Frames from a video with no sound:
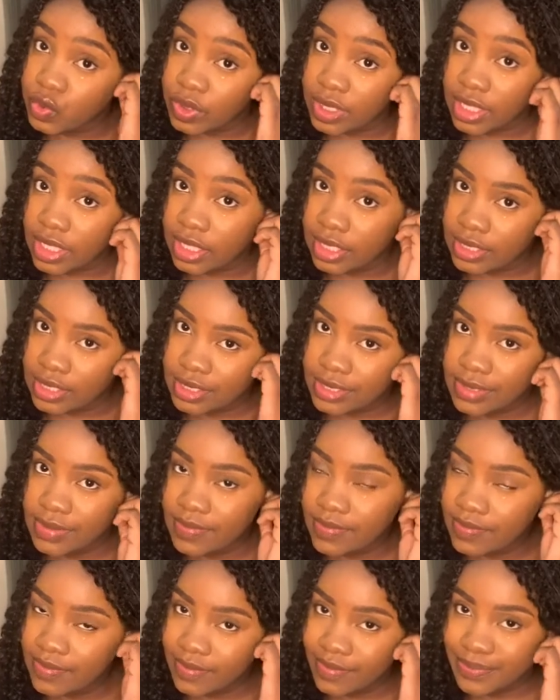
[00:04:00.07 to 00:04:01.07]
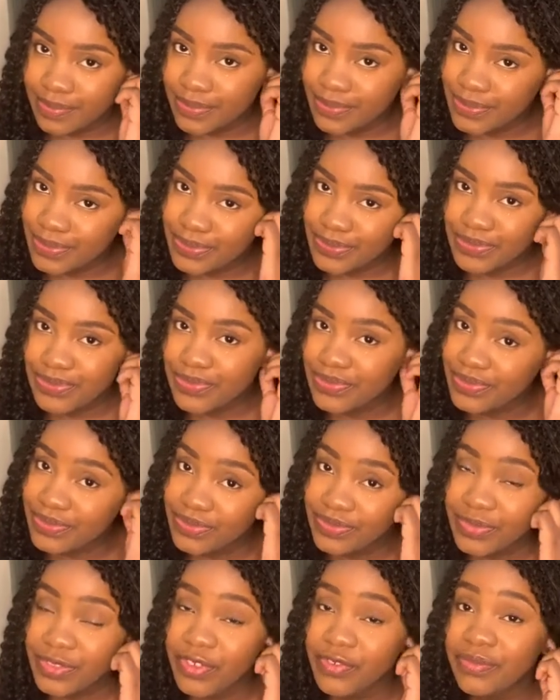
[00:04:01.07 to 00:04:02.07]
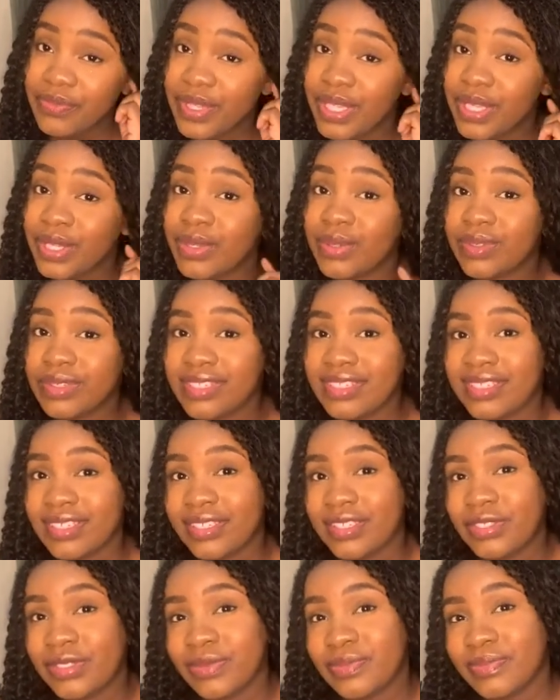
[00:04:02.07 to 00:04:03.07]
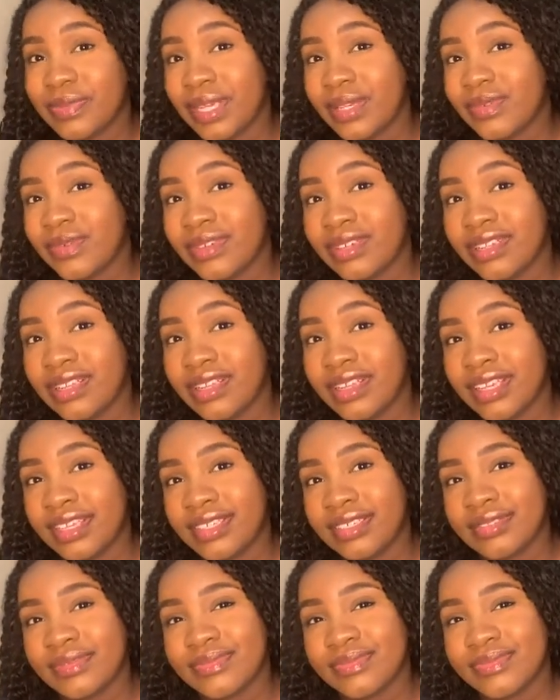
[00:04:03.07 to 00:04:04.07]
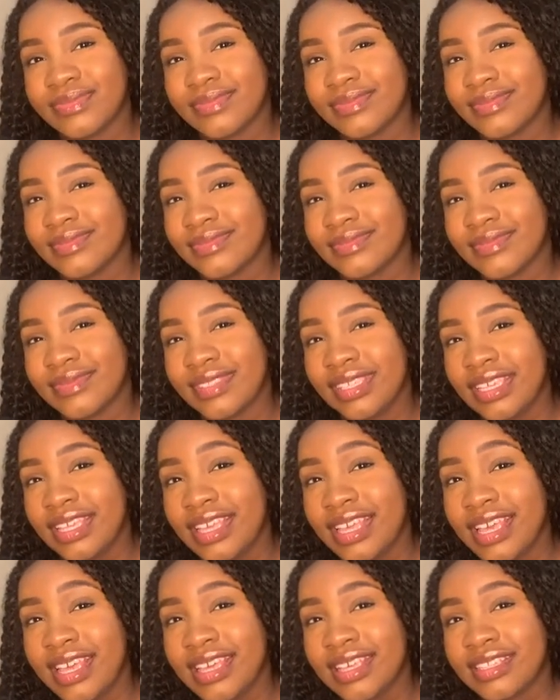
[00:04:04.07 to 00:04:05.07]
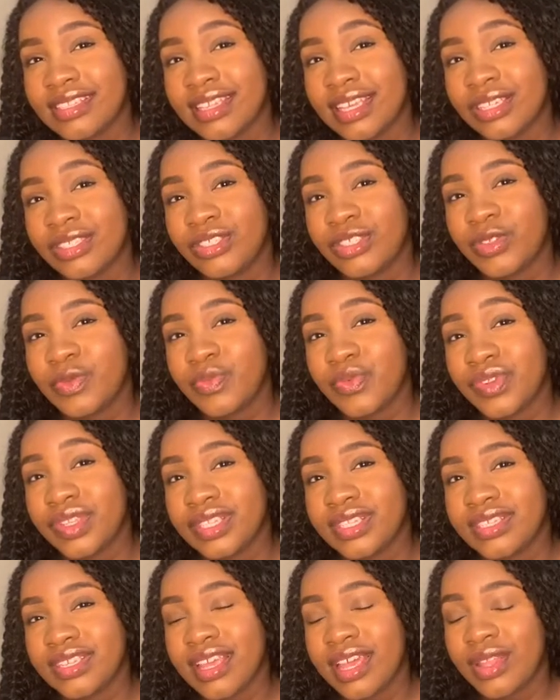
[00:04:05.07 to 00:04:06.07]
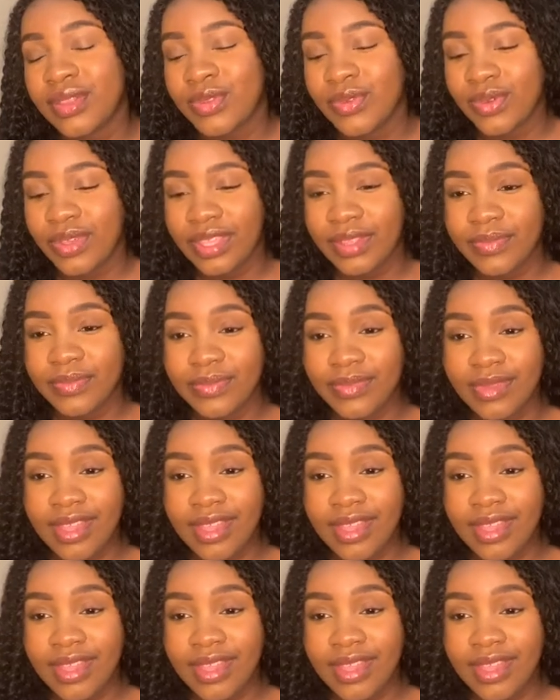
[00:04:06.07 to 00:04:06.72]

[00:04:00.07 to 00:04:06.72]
years of being ghosted by one guy, it's actually pretty annoying.